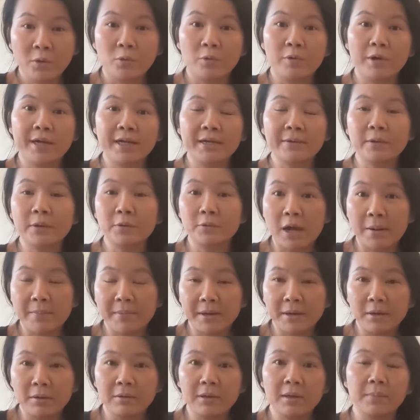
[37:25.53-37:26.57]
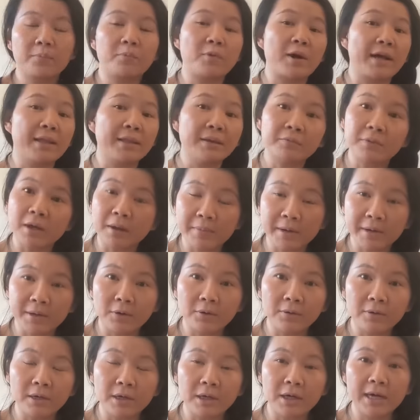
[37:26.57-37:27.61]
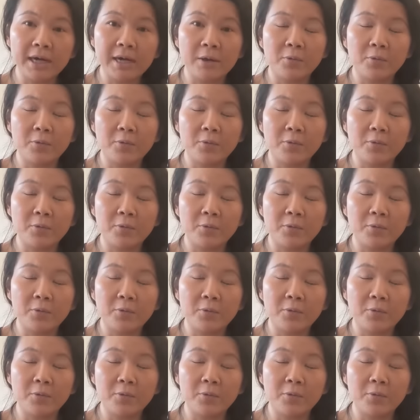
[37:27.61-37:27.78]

We we'll eat a ramen noodle, boil the ramen noodle,